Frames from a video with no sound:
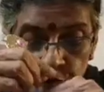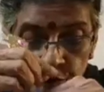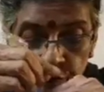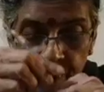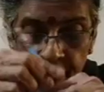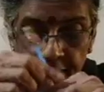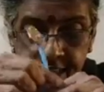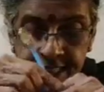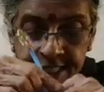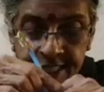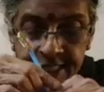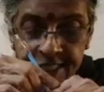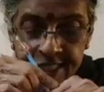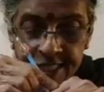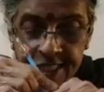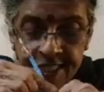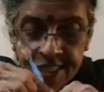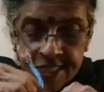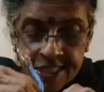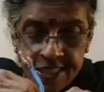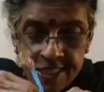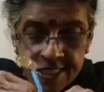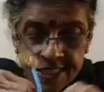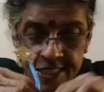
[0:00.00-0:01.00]

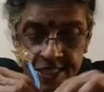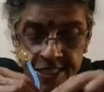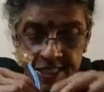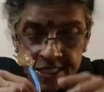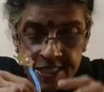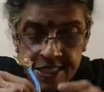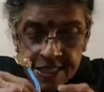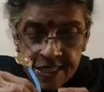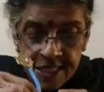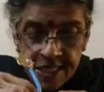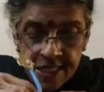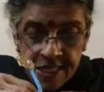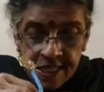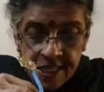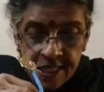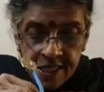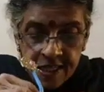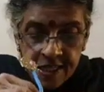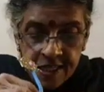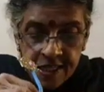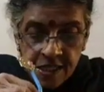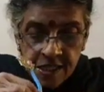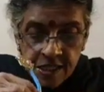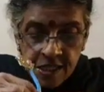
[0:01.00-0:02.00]
fix
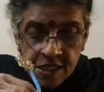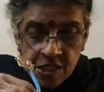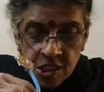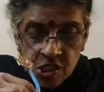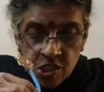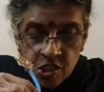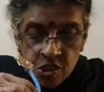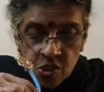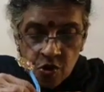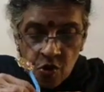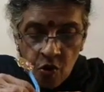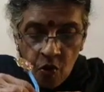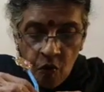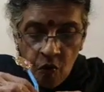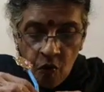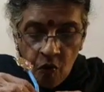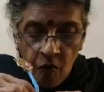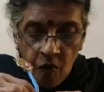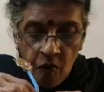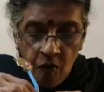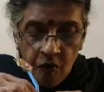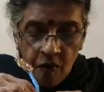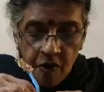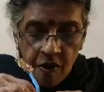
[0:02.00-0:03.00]
the
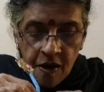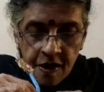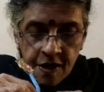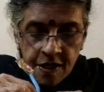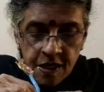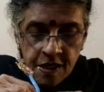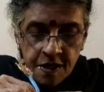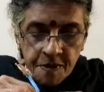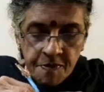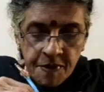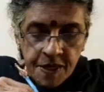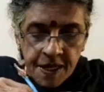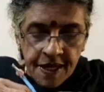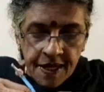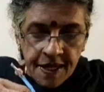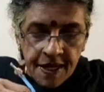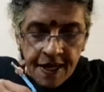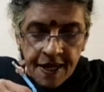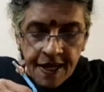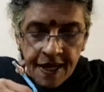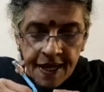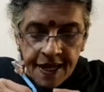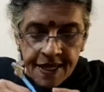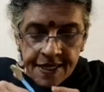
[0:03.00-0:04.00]
straw in the
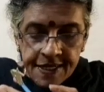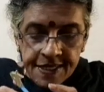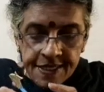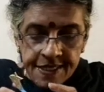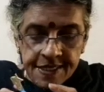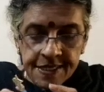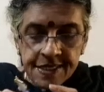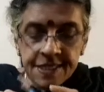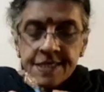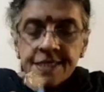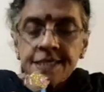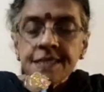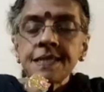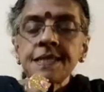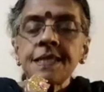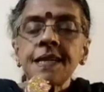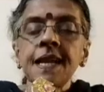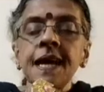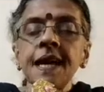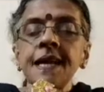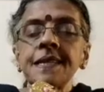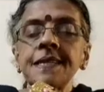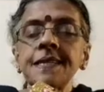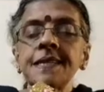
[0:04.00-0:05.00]
middle like this.
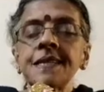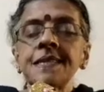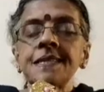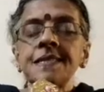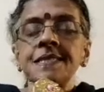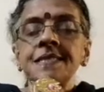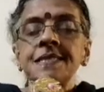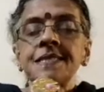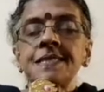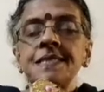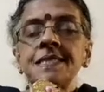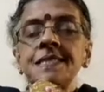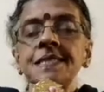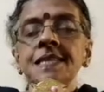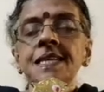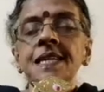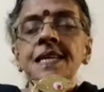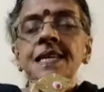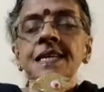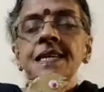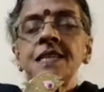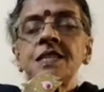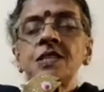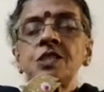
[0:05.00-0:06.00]
See,
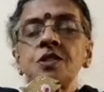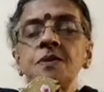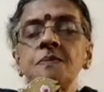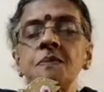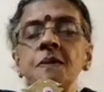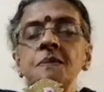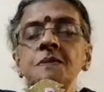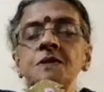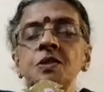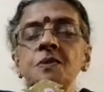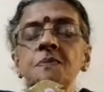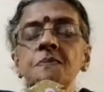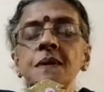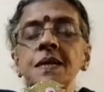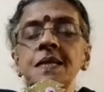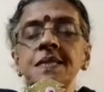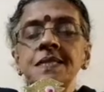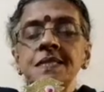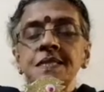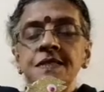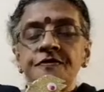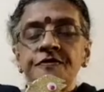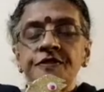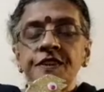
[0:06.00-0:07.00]
I should be able to
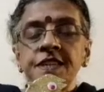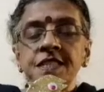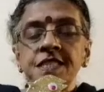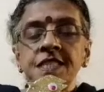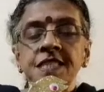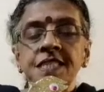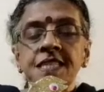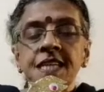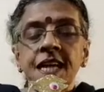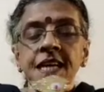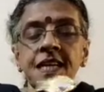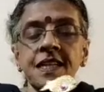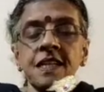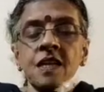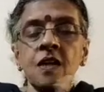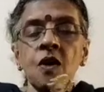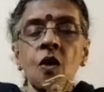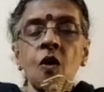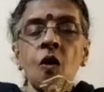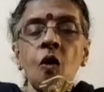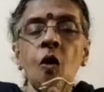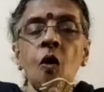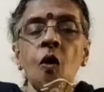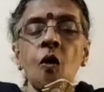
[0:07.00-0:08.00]
fix it like,
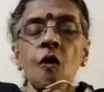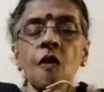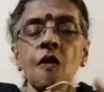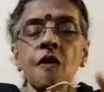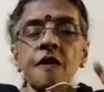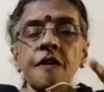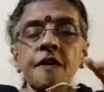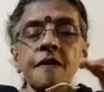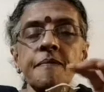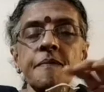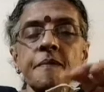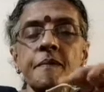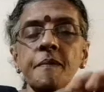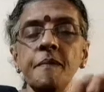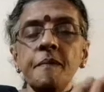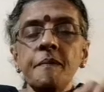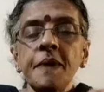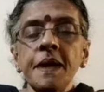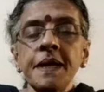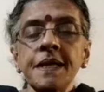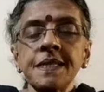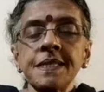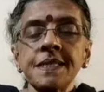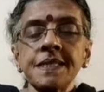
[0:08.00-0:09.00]
or
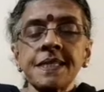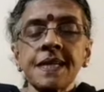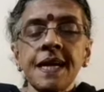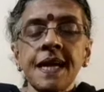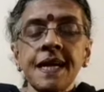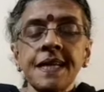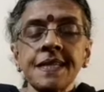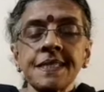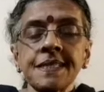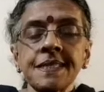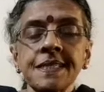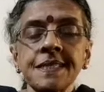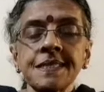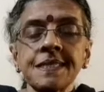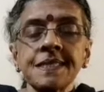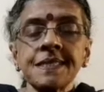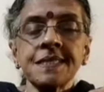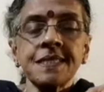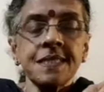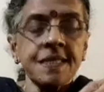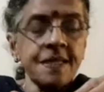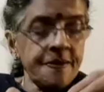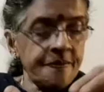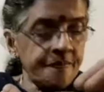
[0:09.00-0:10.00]
bend it like
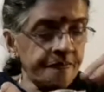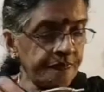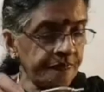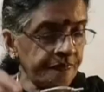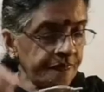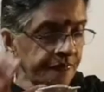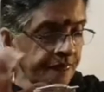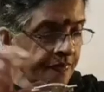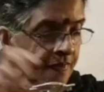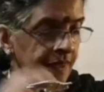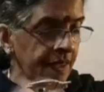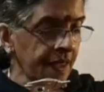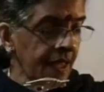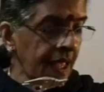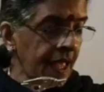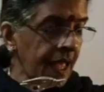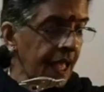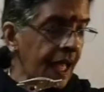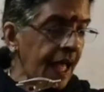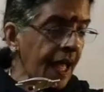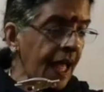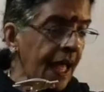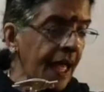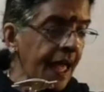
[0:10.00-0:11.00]
this.
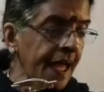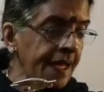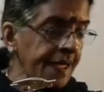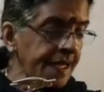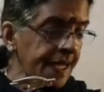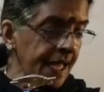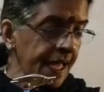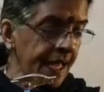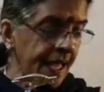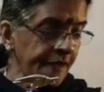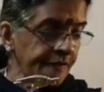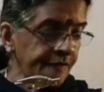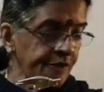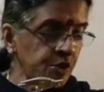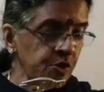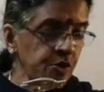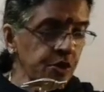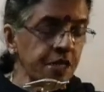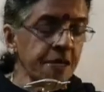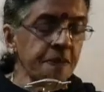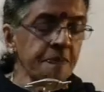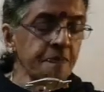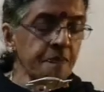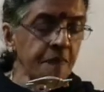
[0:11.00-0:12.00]
And I have to
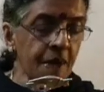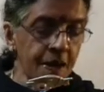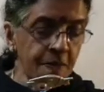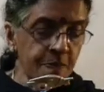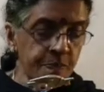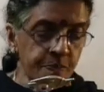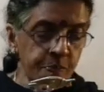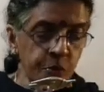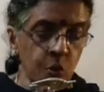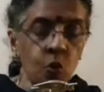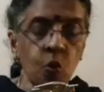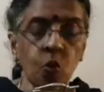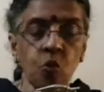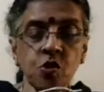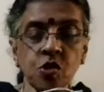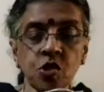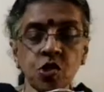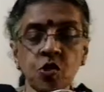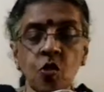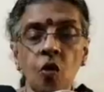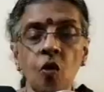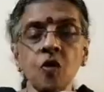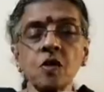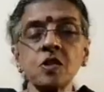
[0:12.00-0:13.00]
keep my boat
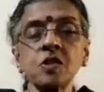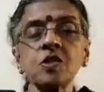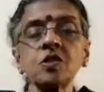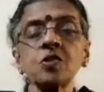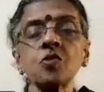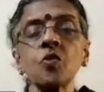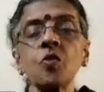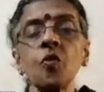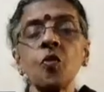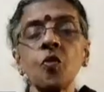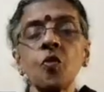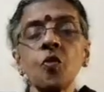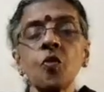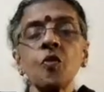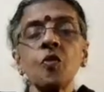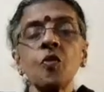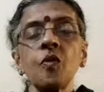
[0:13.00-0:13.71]
also